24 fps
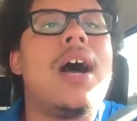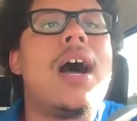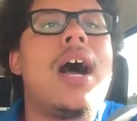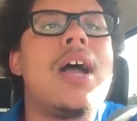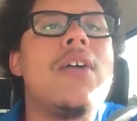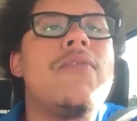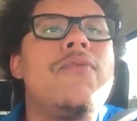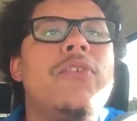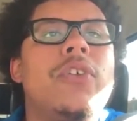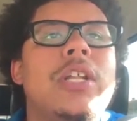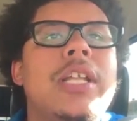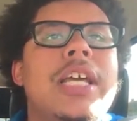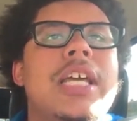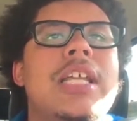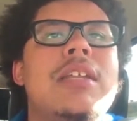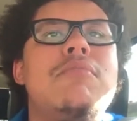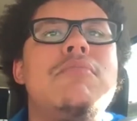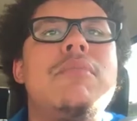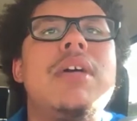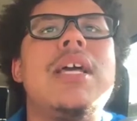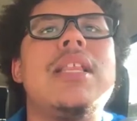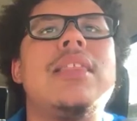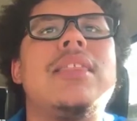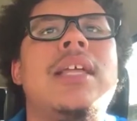I fully
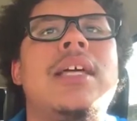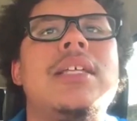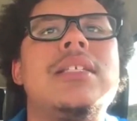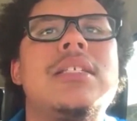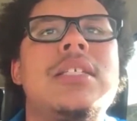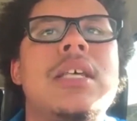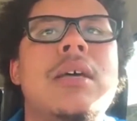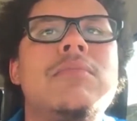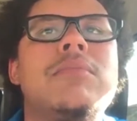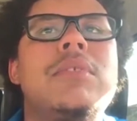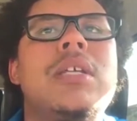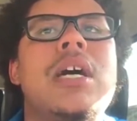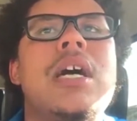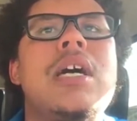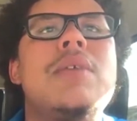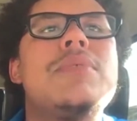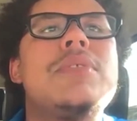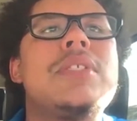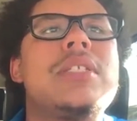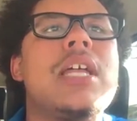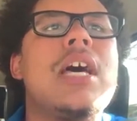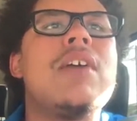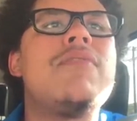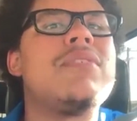admit that
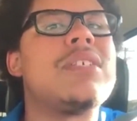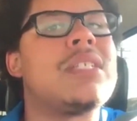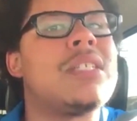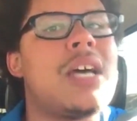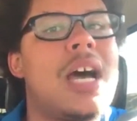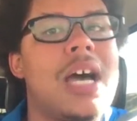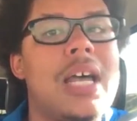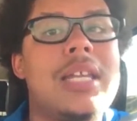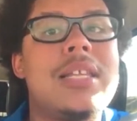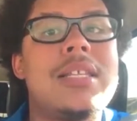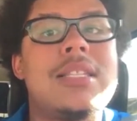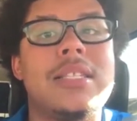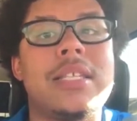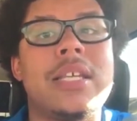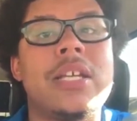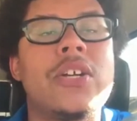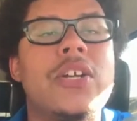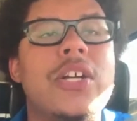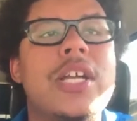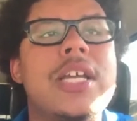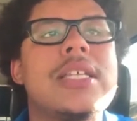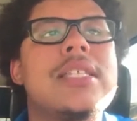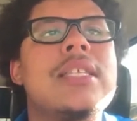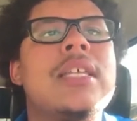sometimes stuff is not as
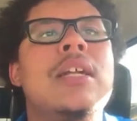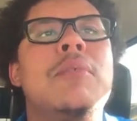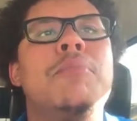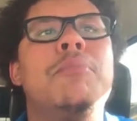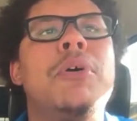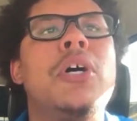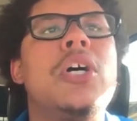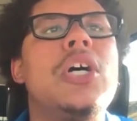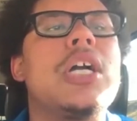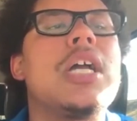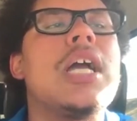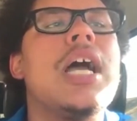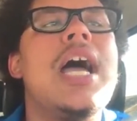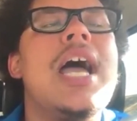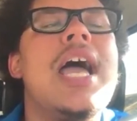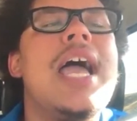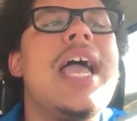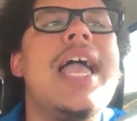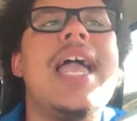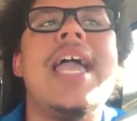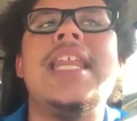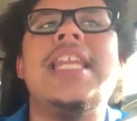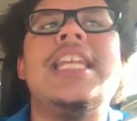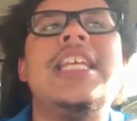serious in a book,
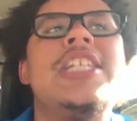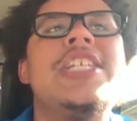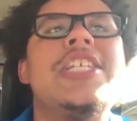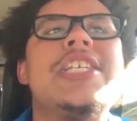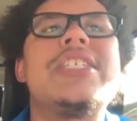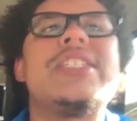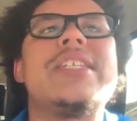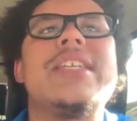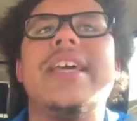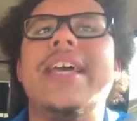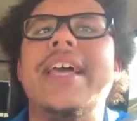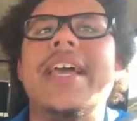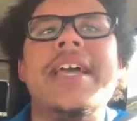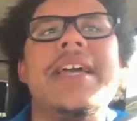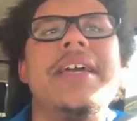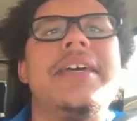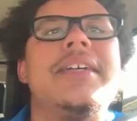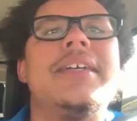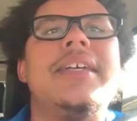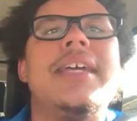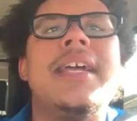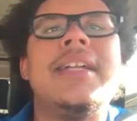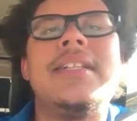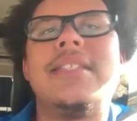and it just, it
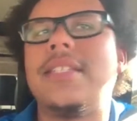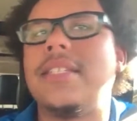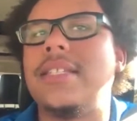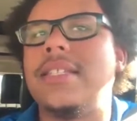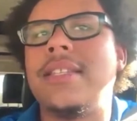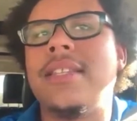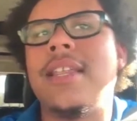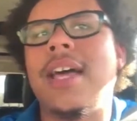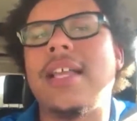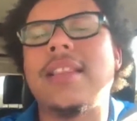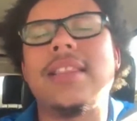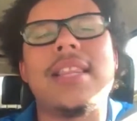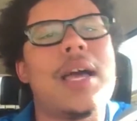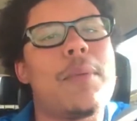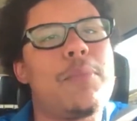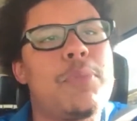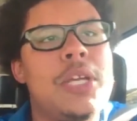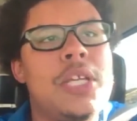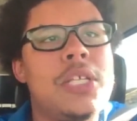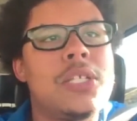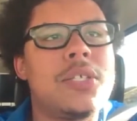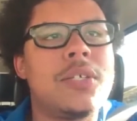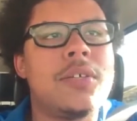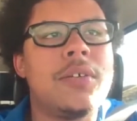it's like that
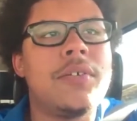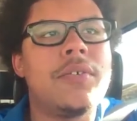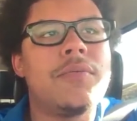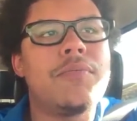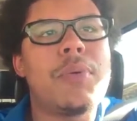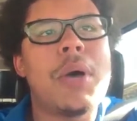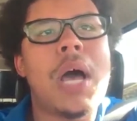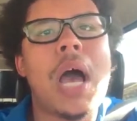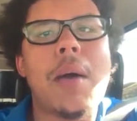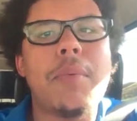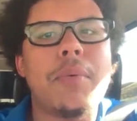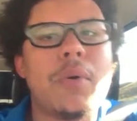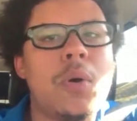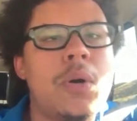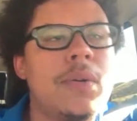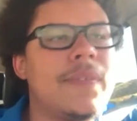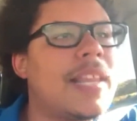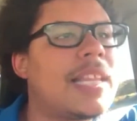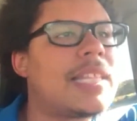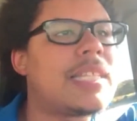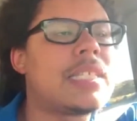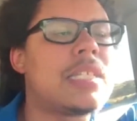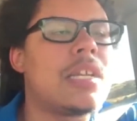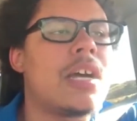piece of
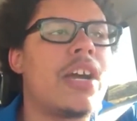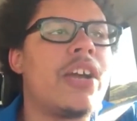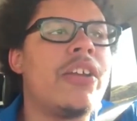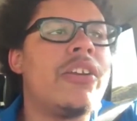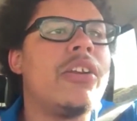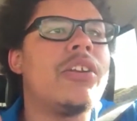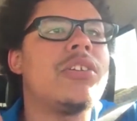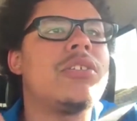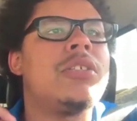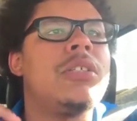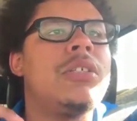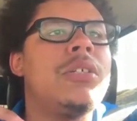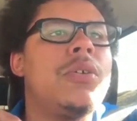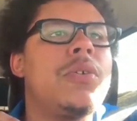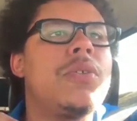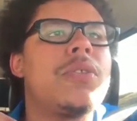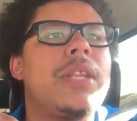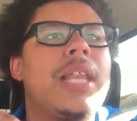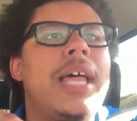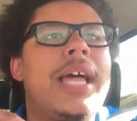popcorn that's stuck in your tooth.